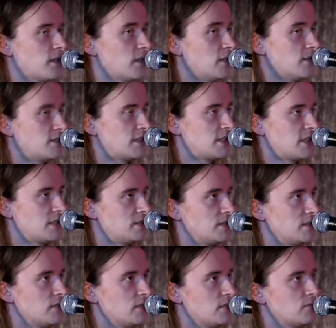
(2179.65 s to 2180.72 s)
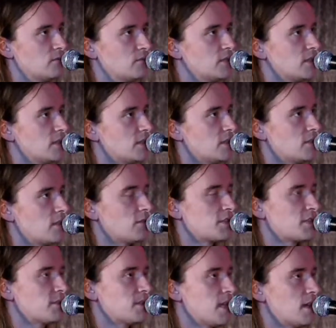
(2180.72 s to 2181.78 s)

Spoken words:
I was like, really close with them